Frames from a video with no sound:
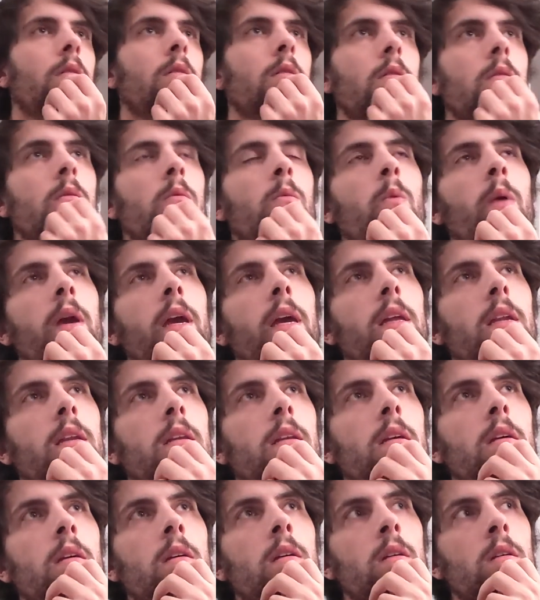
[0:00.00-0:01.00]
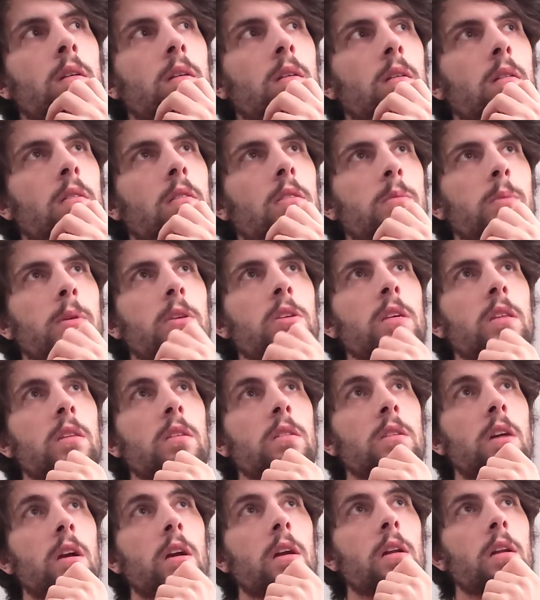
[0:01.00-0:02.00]
when, especially at the
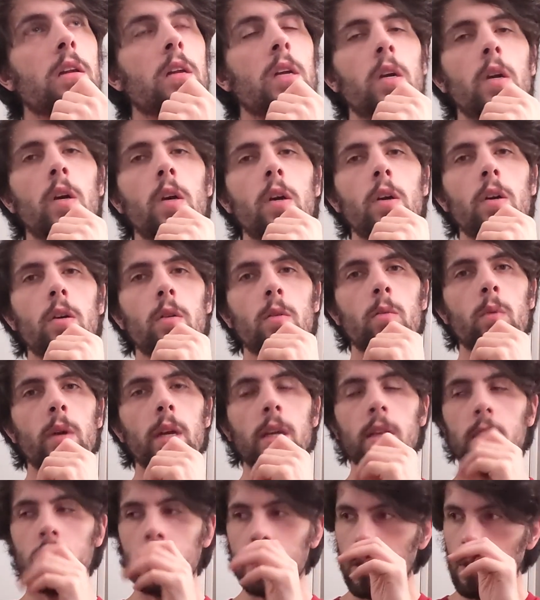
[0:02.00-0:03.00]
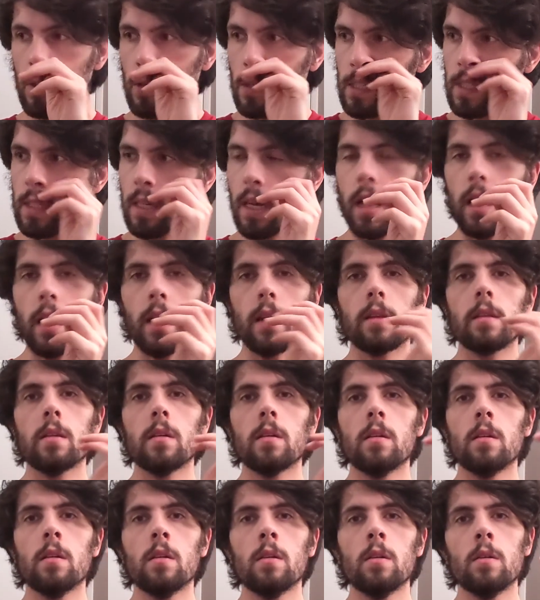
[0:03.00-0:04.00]
start, when to decide
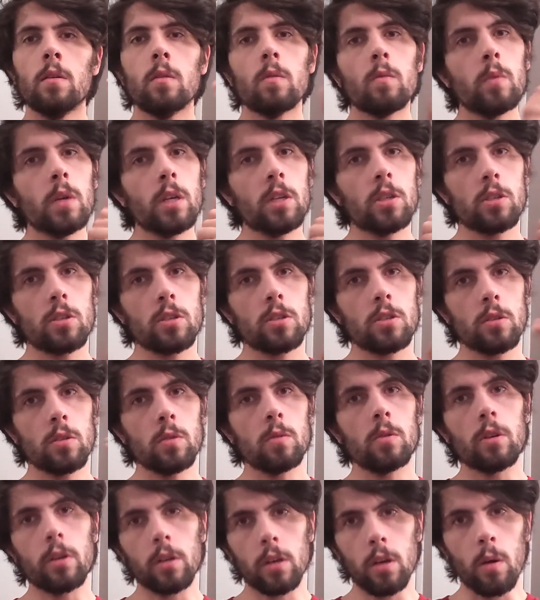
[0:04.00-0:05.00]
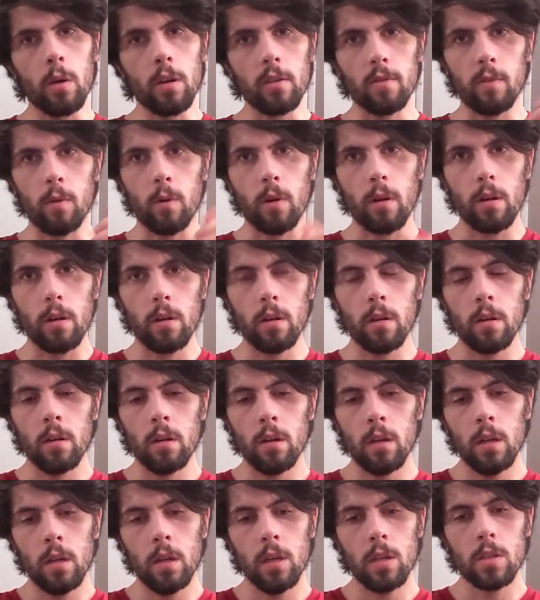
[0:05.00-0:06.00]
which suit you're going for.
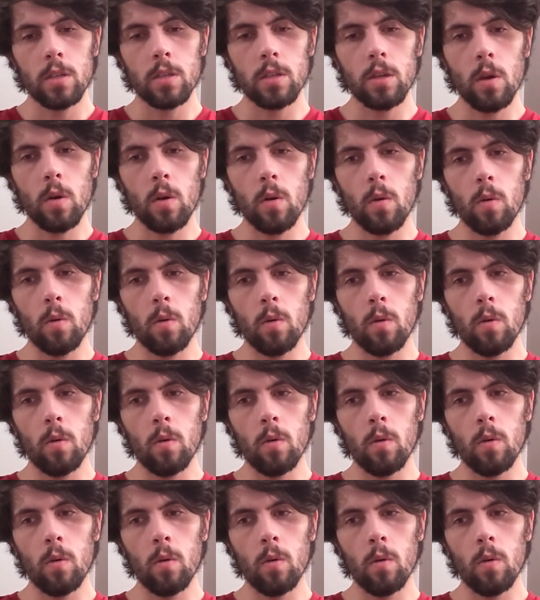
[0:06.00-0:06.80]
So